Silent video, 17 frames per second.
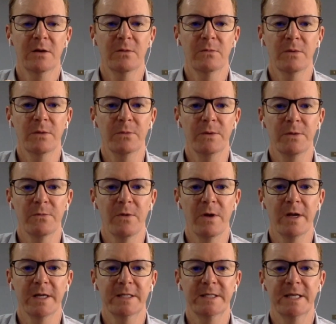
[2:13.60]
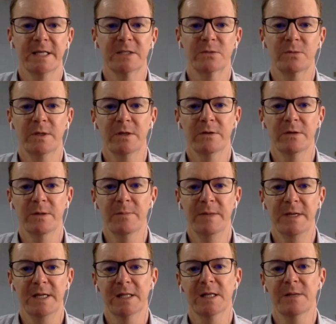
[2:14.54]
when we run a test, we don't
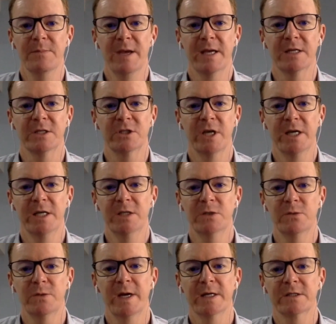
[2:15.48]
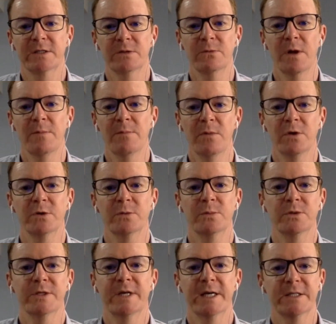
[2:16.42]
immediately make a change. We actually run
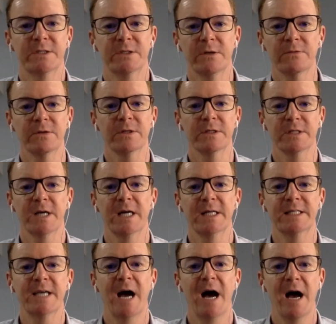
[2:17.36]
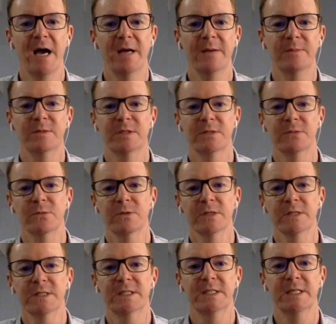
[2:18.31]
multiple tests over a time to
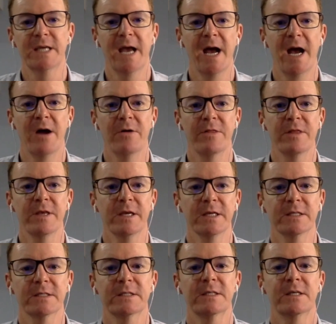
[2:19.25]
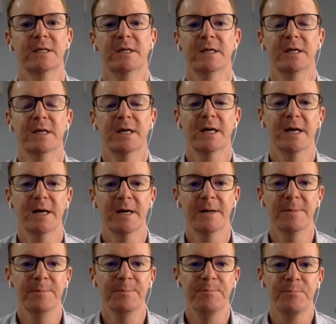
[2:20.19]
really see how things
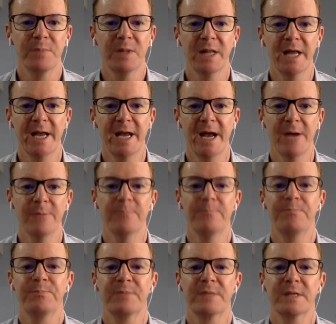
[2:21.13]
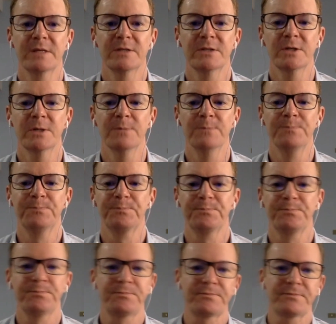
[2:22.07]
um, play out. So,
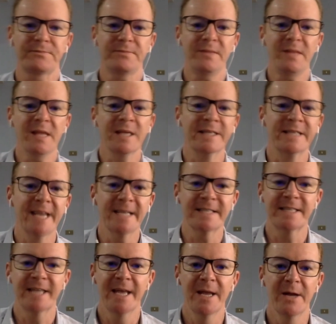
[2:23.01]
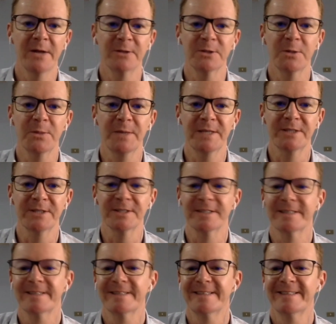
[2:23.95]
test and also patience.